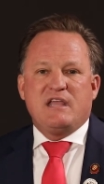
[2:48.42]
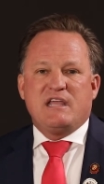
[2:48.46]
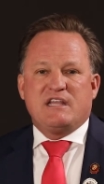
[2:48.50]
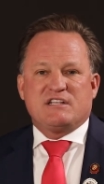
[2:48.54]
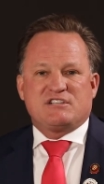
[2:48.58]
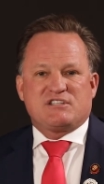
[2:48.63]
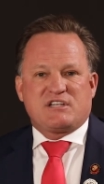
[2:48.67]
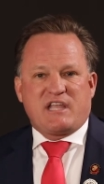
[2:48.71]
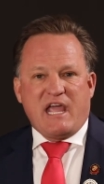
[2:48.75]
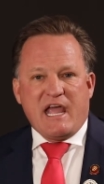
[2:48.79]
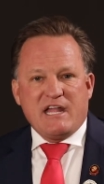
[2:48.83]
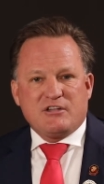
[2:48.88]
is
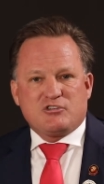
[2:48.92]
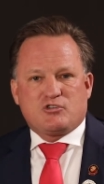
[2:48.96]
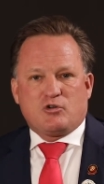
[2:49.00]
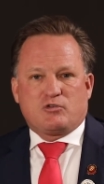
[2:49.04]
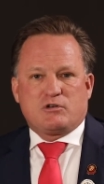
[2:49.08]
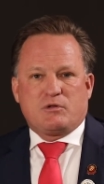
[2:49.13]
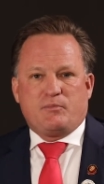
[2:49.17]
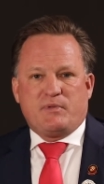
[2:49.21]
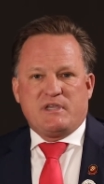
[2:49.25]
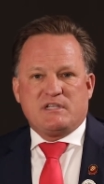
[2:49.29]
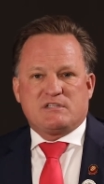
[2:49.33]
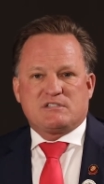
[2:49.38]
scheduled
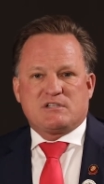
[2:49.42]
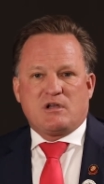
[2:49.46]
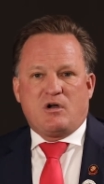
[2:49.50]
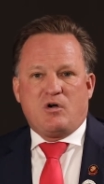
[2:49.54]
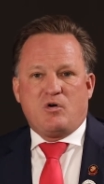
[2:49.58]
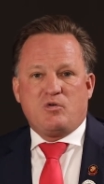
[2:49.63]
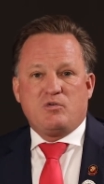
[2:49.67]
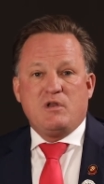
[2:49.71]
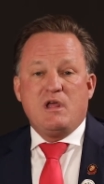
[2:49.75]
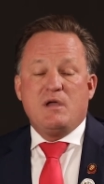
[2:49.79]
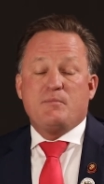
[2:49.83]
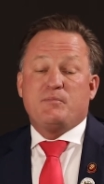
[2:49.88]
to be
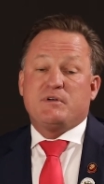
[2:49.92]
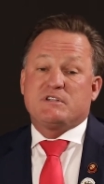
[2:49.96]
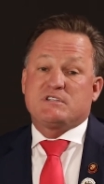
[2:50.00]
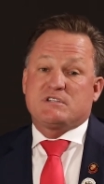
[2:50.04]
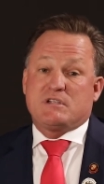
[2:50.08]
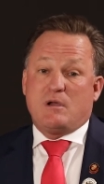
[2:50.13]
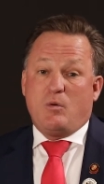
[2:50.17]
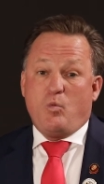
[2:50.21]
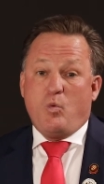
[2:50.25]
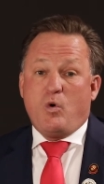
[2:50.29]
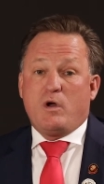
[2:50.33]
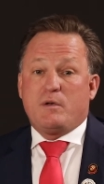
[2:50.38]
sold, but
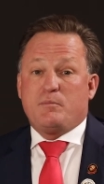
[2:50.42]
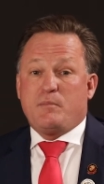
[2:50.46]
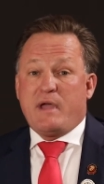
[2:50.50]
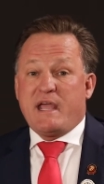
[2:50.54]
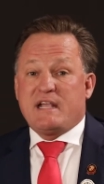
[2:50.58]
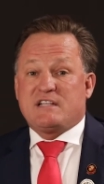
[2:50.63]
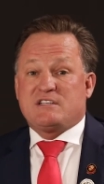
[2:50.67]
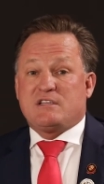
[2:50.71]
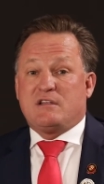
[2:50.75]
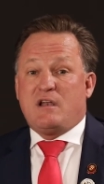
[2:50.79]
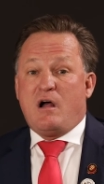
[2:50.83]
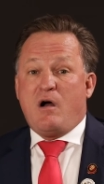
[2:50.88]
someone
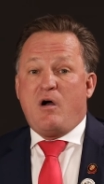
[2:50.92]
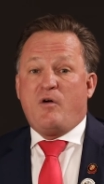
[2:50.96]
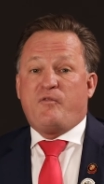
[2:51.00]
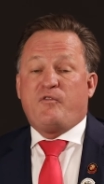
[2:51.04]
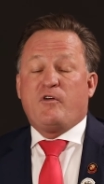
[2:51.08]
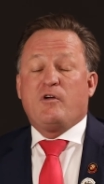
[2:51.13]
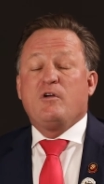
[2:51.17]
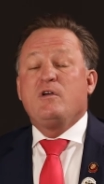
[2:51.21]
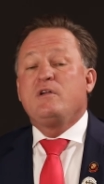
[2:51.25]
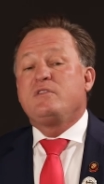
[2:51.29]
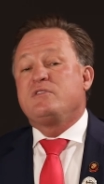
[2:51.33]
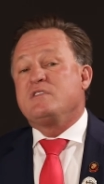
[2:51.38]
makes an
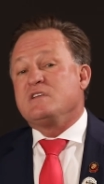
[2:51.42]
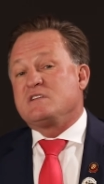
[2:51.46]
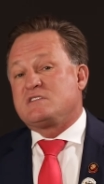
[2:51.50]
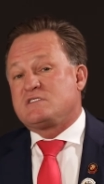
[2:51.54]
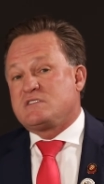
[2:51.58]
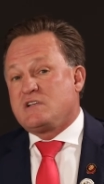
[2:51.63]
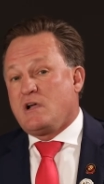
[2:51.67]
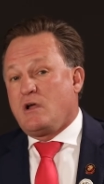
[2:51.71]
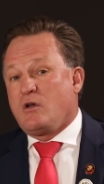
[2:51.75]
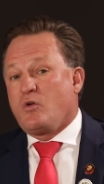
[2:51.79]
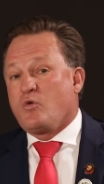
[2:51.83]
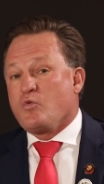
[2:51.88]
offer, the
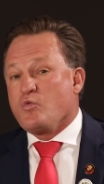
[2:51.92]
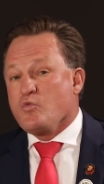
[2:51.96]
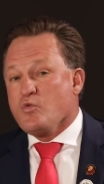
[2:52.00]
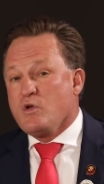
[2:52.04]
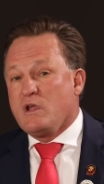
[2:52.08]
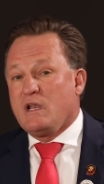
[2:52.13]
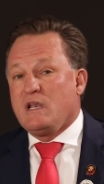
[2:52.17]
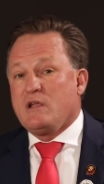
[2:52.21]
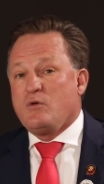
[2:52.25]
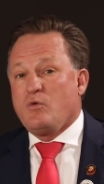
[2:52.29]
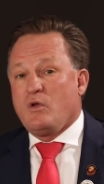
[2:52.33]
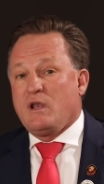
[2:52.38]
seller
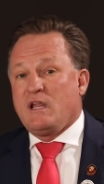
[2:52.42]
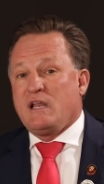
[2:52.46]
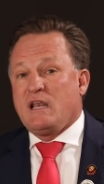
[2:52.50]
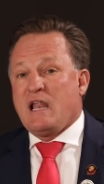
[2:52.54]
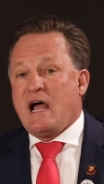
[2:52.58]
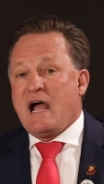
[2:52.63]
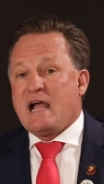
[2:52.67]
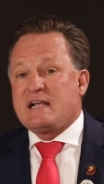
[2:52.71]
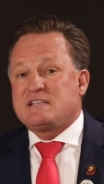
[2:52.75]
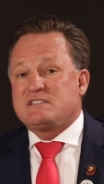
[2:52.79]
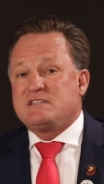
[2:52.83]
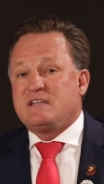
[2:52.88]
really, really
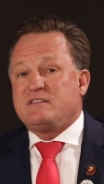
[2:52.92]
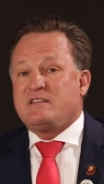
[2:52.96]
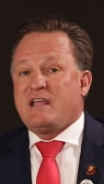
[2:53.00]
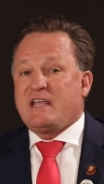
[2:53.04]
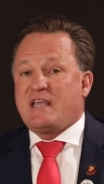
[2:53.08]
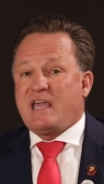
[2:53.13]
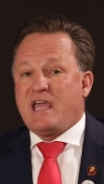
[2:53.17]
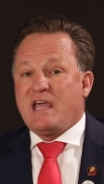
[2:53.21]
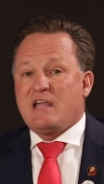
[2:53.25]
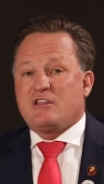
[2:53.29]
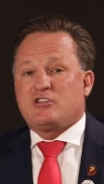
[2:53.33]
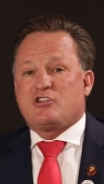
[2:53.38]
likes it, they
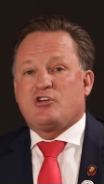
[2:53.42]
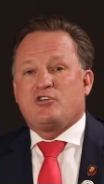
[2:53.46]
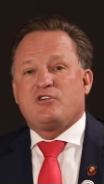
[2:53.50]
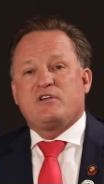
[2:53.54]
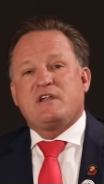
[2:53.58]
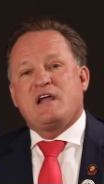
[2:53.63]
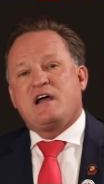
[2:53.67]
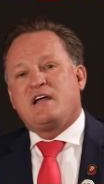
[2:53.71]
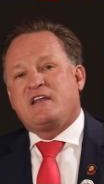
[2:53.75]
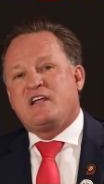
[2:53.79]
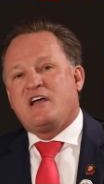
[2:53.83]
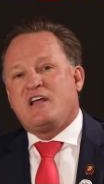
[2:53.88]
can't turn
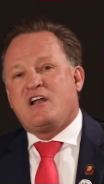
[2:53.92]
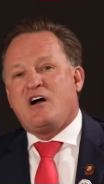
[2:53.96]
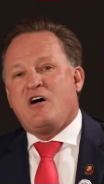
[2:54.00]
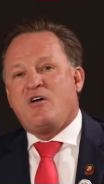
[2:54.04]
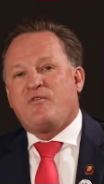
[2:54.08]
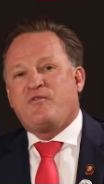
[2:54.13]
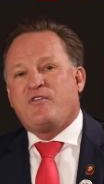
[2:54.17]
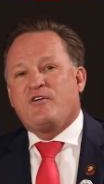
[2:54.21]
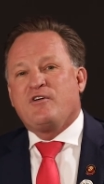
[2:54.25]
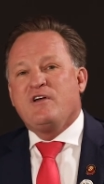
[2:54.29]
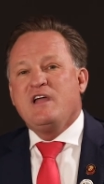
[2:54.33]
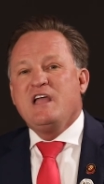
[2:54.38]
down that
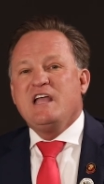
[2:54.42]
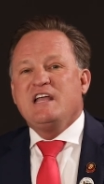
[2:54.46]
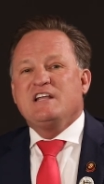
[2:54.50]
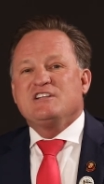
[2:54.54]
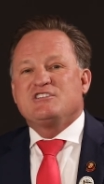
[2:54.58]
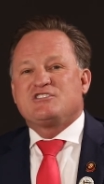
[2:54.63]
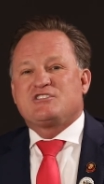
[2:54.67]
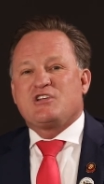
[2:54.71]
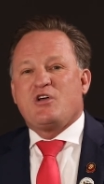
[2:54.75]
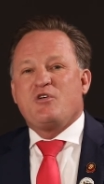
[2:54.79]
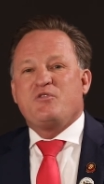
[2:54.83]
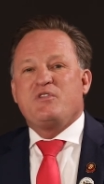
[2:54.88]
offer,
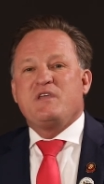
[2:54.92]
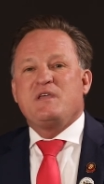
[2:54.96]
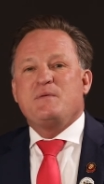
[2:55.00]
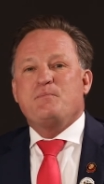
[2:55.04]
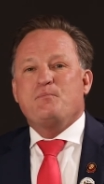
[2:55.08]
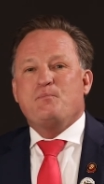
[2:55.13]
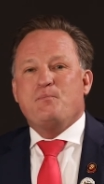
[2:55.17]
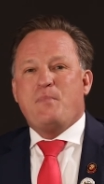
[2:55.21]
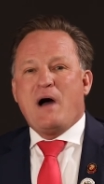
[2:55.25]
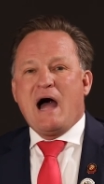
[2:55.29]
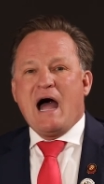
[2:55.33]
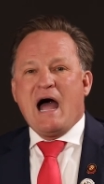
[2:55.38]
so the
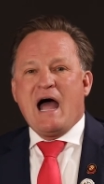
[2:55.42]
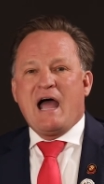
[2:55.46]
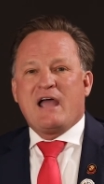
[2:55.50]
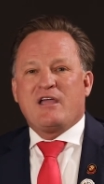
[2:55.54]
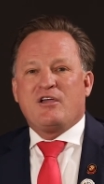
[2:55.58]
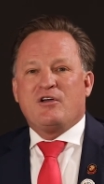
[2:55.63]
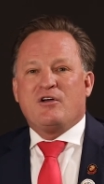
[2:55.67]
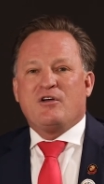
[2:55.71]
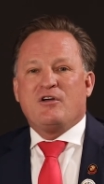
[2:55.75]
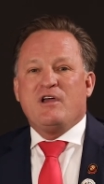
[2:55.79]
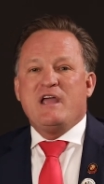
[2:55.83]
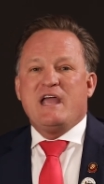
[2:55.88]

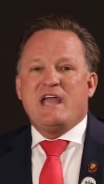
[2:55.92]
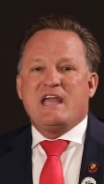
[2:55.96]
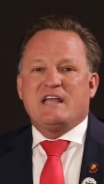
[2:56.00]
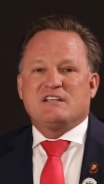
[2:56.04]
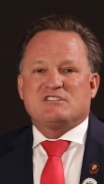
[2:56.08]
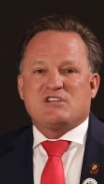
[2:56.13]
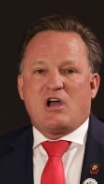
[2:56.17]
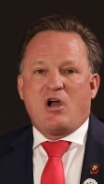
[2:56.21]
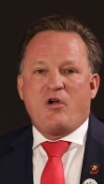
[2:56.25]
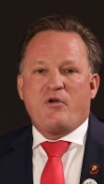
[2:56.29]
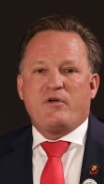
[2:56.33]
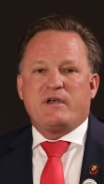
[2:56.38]
buyer
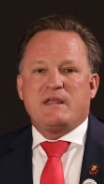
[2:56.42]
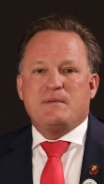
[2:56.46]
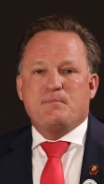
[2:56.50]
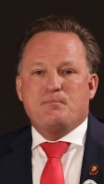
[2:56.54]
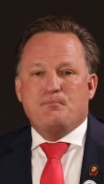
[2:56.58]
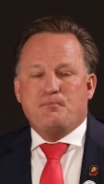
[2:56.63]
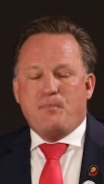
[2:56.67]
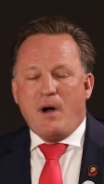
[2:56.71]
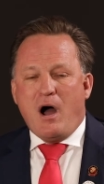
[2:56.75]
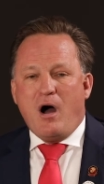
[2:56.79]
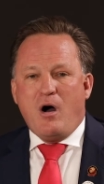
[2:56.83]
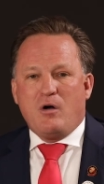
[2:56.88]
has already
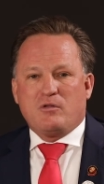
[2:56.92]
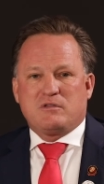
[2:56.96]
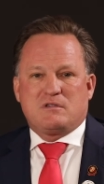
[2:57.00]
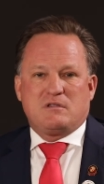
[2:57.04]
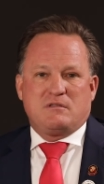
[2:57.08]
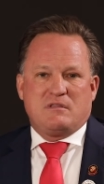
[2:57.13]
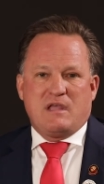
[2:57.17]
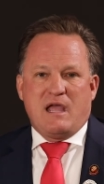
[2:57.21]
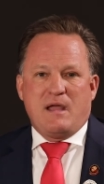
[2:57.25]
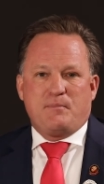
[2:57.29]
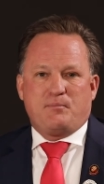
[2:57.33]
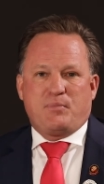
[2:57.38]
bought
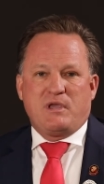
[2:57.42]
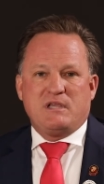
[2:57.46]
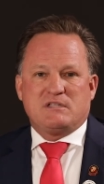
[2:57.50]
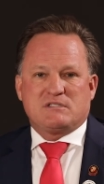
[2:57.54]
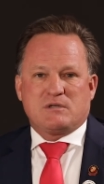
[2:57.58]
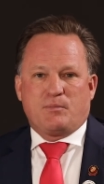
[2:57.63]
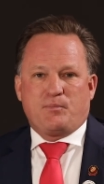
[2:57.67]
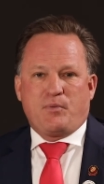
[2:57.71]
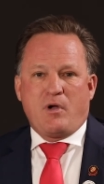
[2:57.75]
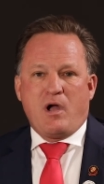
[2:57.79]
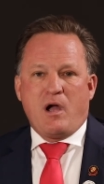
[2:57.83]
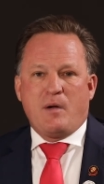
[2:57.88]
that piece
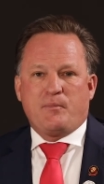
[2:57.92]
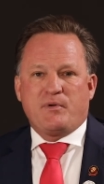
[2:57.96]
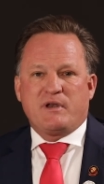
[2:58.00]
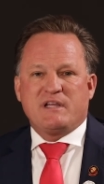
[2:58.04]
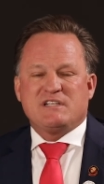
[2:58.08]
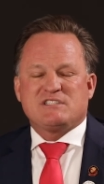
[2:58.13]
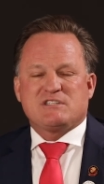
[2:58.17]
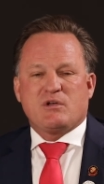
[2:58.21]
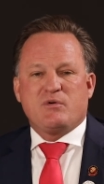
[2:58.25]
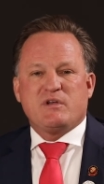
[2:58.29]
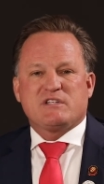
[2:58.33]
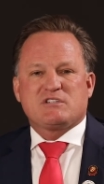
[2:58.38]
of property,
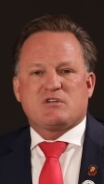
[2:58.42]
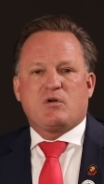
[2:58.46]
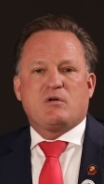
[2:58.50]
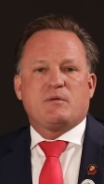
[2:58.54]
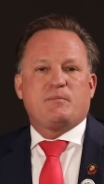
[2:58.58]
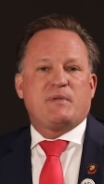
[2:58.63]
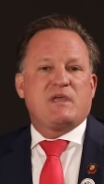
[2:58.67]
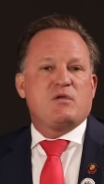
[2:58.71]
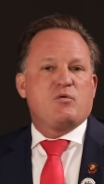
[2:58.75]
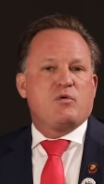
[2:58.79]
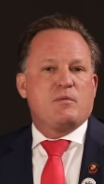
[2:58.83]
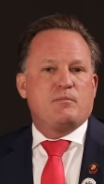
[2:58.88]
so it's going
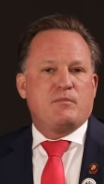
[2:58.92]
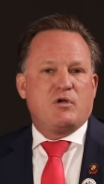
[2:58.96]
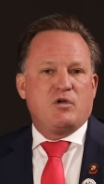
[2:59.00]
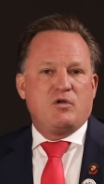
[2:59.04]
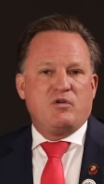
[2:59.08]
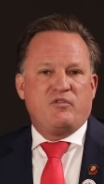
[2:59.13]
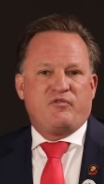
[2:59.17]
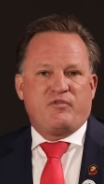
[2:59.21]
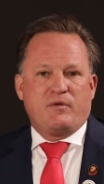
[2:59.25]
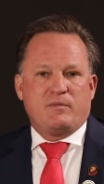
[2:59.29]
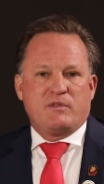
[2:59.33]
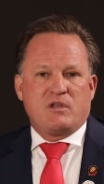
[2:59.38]
to be
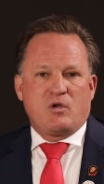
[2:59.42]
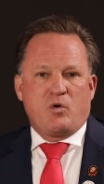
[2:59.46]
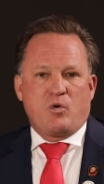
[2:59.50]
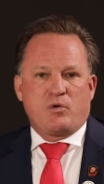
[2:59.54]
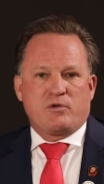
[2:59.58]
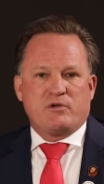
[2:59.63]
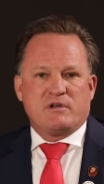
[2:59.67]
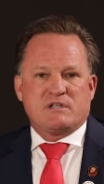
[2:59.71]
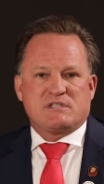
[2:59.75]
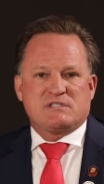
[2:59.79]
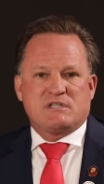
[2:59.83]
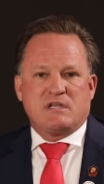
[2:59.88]
removed from the
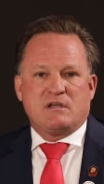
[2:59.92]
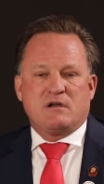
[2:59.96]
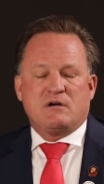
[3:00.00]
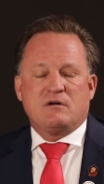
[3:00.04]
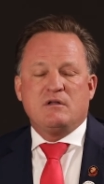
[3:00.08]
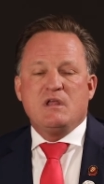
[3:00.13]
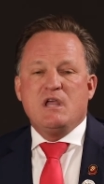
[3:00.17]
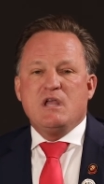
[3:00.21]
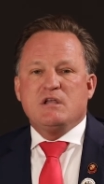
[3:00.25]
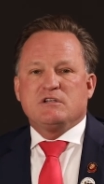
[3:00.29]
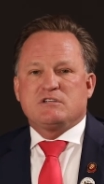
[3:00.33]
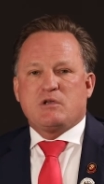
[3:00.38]
order of
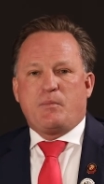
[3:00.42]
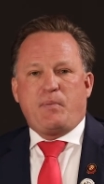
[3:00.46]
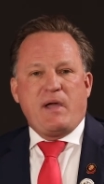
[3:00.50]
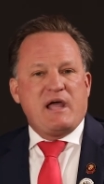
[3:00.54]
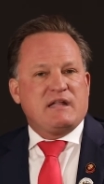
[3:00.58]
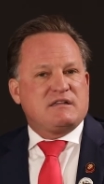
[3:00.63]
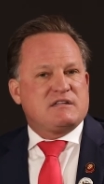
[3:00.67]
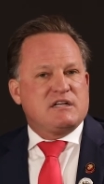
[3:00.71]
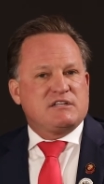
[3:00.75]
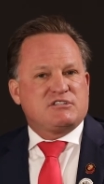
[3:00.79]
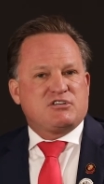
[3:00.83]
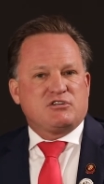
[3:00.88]
sale. So pay
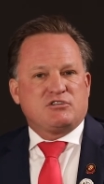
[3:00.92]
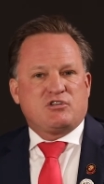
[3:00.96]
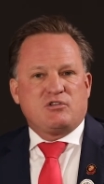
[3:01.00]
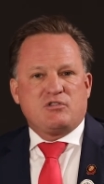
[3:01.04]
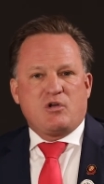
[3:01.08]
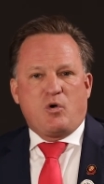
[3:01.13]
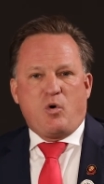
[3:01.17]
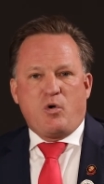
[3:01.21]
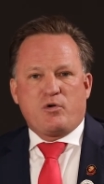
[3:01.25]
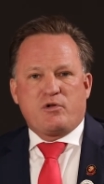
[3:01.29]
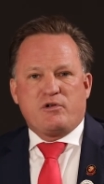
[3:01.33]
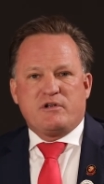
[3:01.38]
attention to
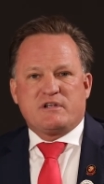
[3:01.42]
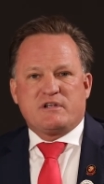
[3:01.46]
the order